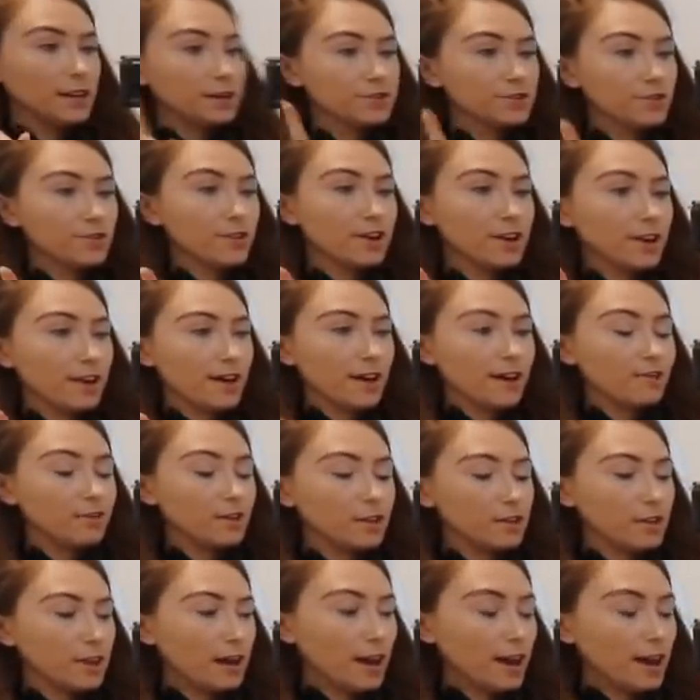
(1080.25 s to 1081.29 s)
enjoying
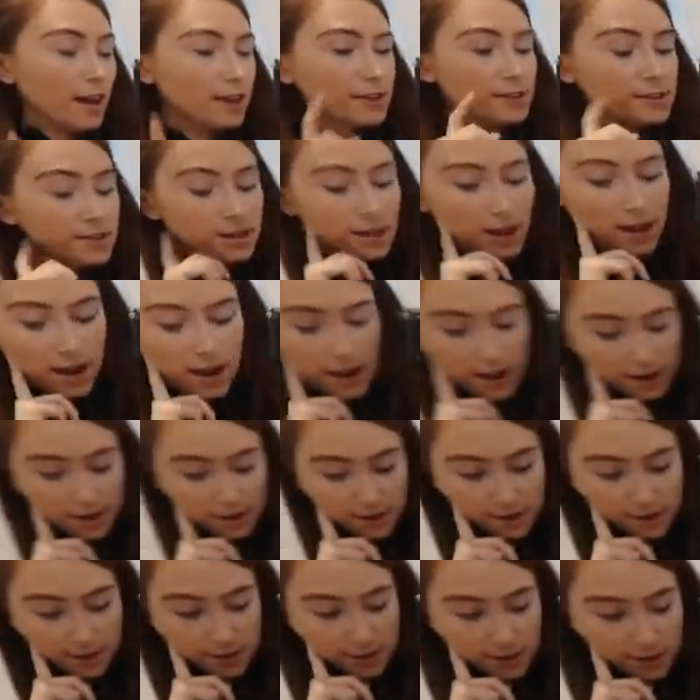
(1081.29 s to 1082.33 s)
having that.
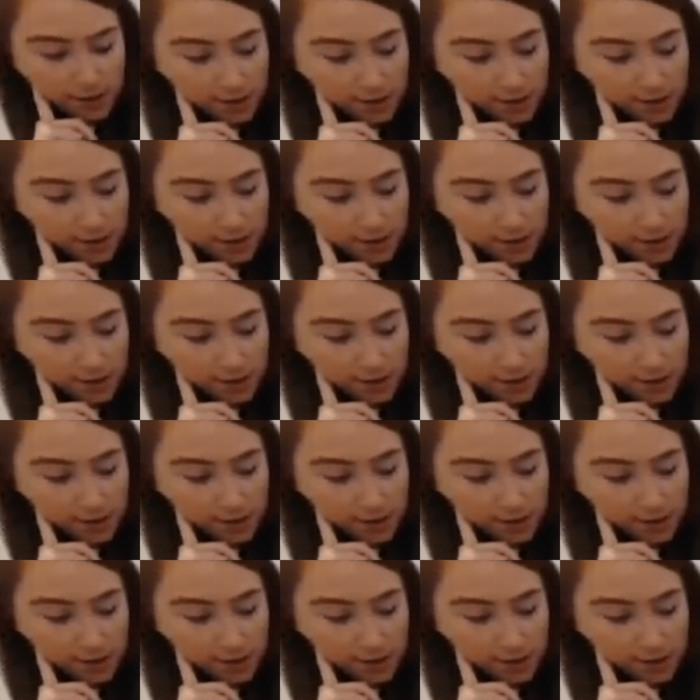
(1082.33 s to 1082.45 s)
And